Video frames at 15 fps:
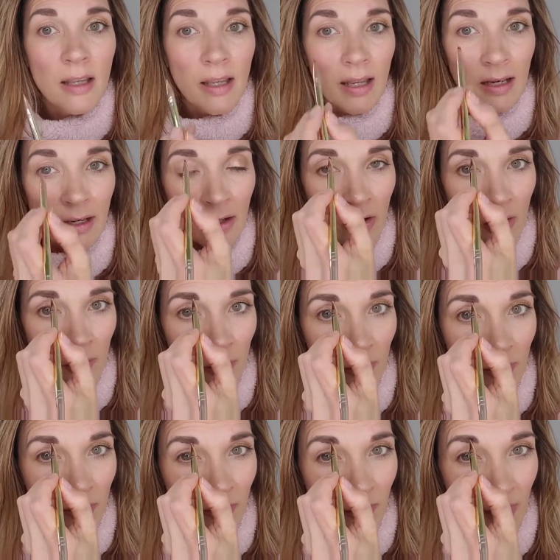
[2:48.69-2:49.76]
And
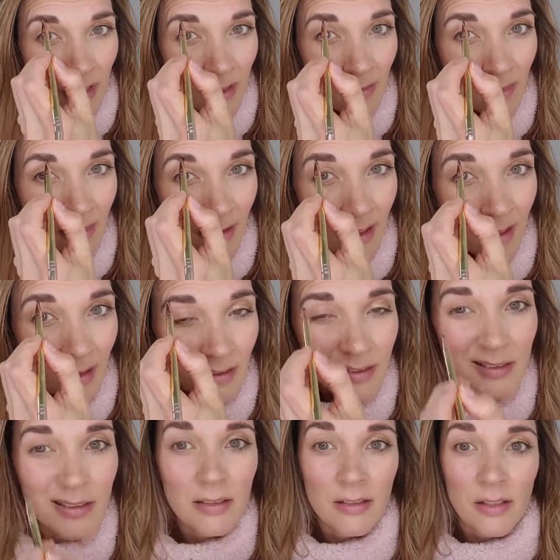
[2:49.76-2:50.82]
I thought,
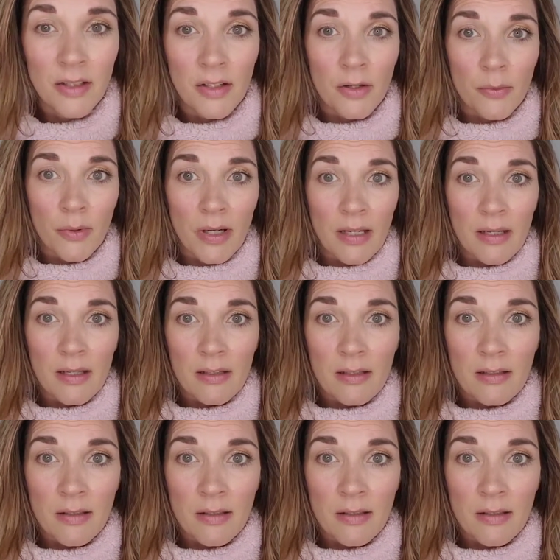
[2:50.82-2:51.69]
you know what?